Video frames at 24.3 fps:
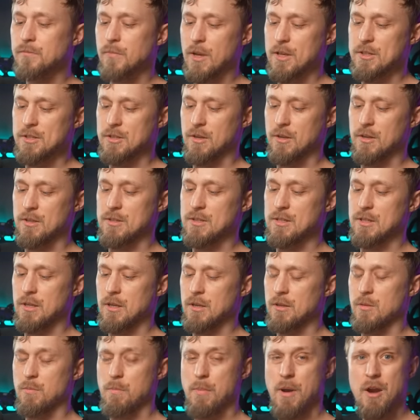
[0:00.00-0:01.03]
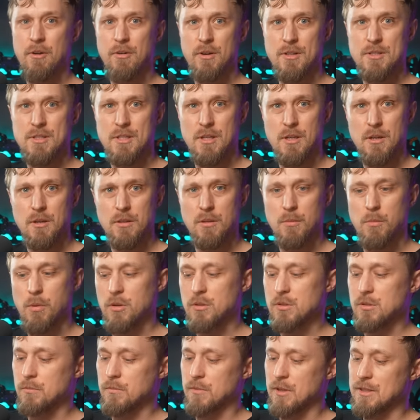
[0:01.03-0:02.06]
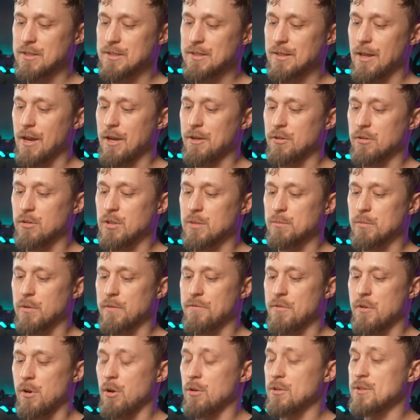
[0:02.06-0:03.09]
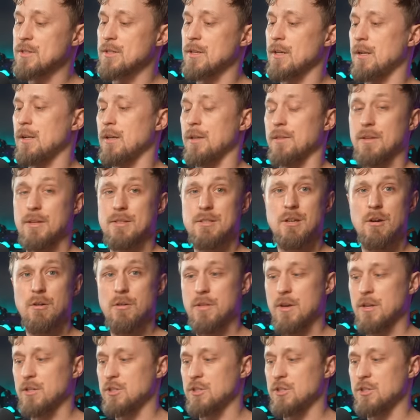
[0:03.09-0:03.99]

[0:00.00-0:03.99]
As you can see, the bearings here in the bottom that slide on top of the load cell, and that's how they